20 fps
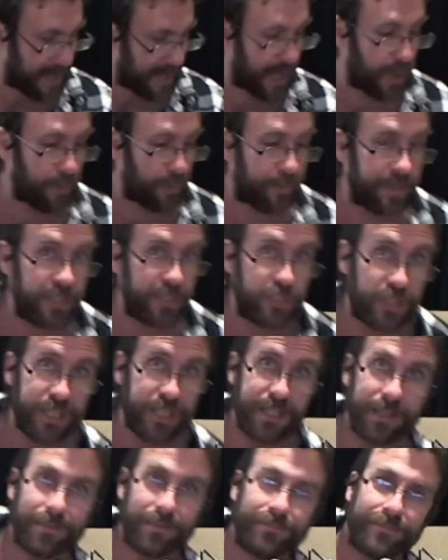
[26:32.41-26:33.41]
L P
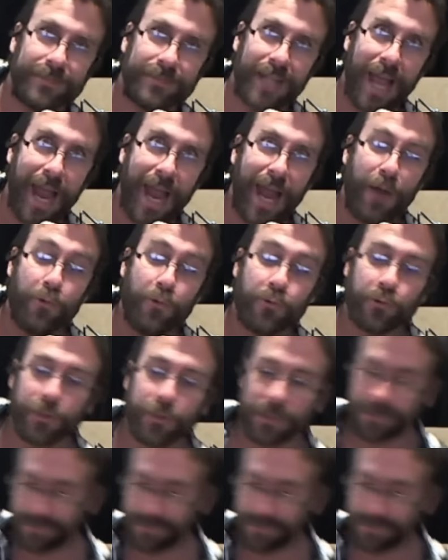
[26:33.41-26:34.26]
G out.